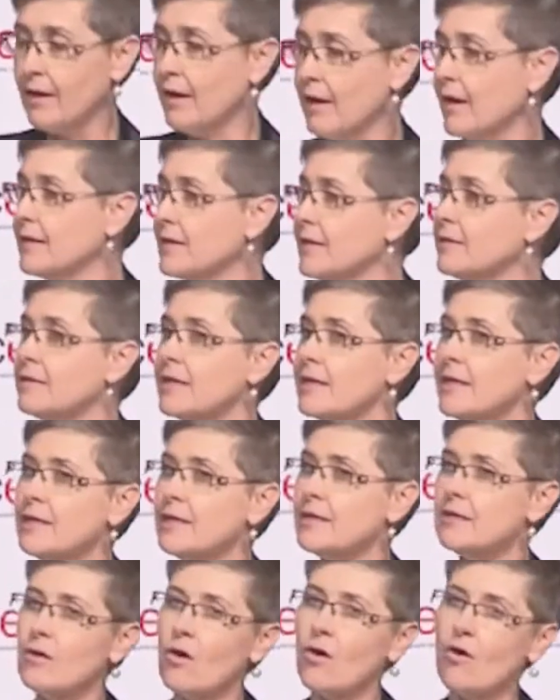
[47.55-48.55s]
And
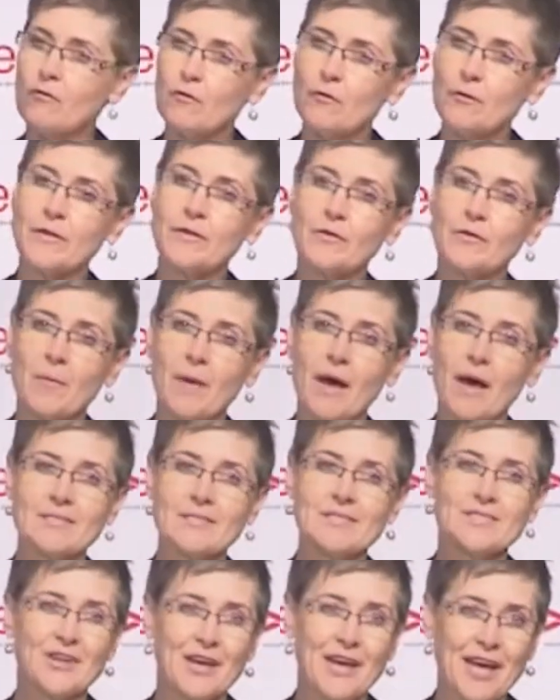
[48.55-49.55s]
in offering the remarks
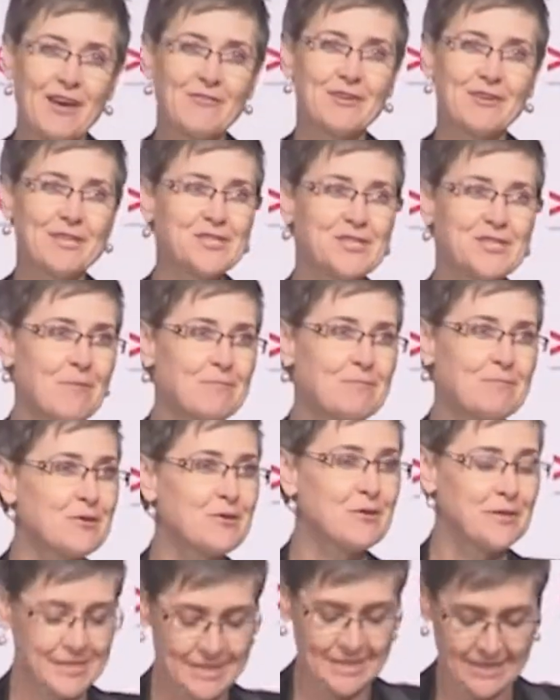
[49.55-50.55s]
that I have in the chapter
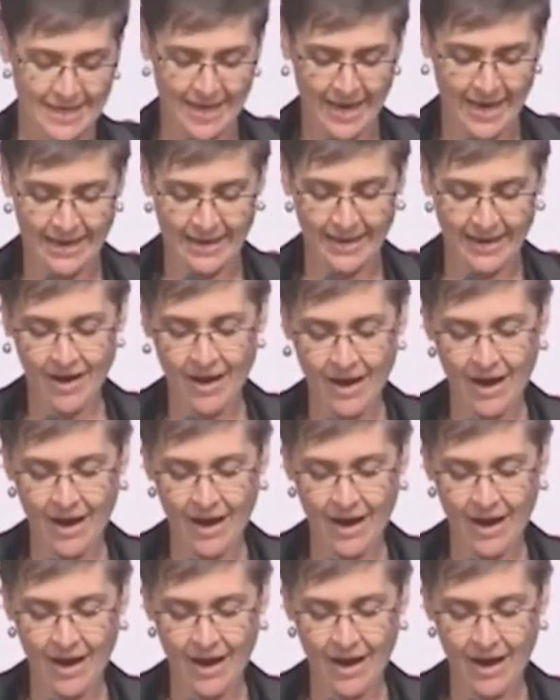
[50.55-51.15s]
and today,